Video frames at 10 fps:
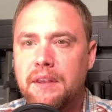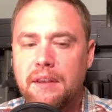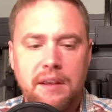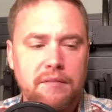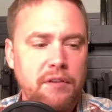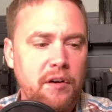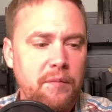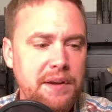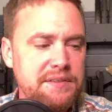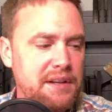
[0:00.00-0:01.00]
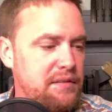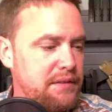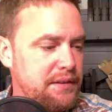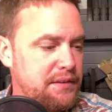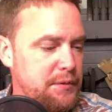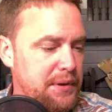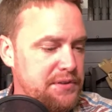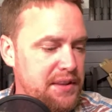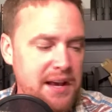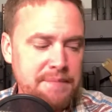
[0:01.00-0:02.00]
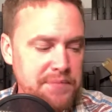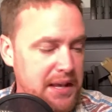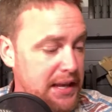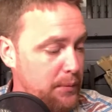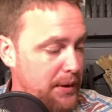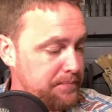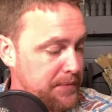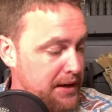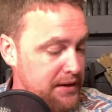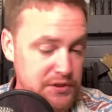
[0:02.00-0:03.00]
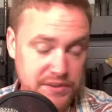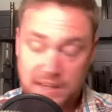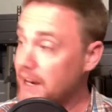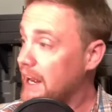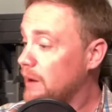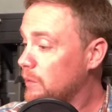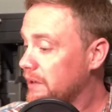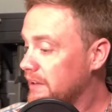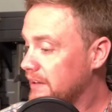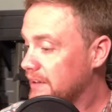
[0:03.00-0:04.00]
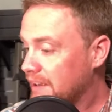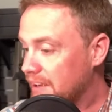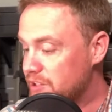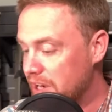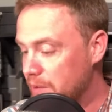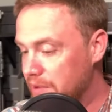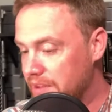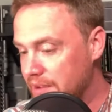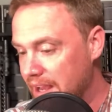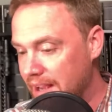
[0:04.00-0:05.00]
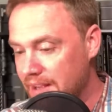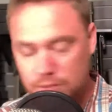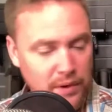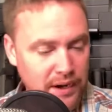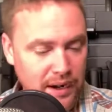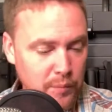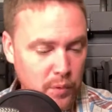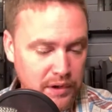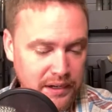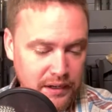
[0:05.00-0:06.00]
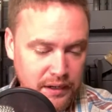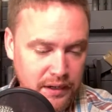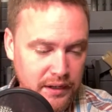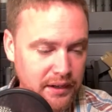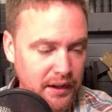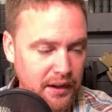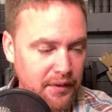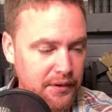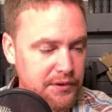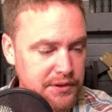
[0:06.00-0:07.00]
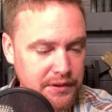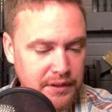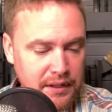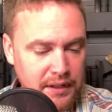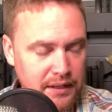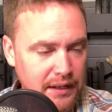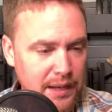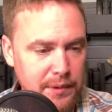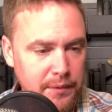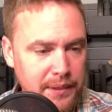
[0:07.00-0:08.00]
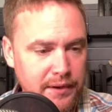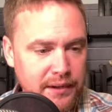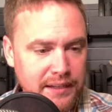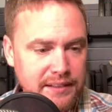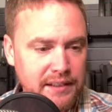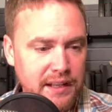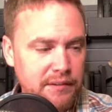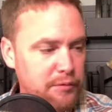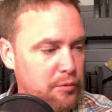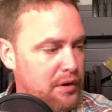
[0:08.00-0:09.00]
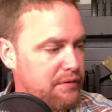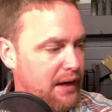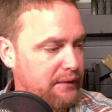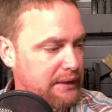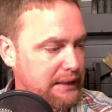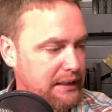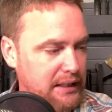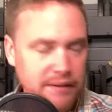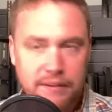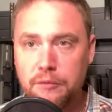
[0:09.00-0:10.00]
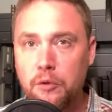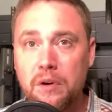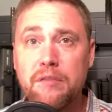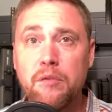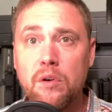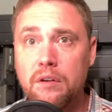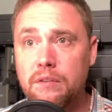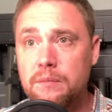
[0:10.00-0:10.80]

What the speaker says: involve myself in too much of that. Anyway, just thought I would share with you guys what I'm working on. There's a 9mm 1911, a 45 1911, a 44 from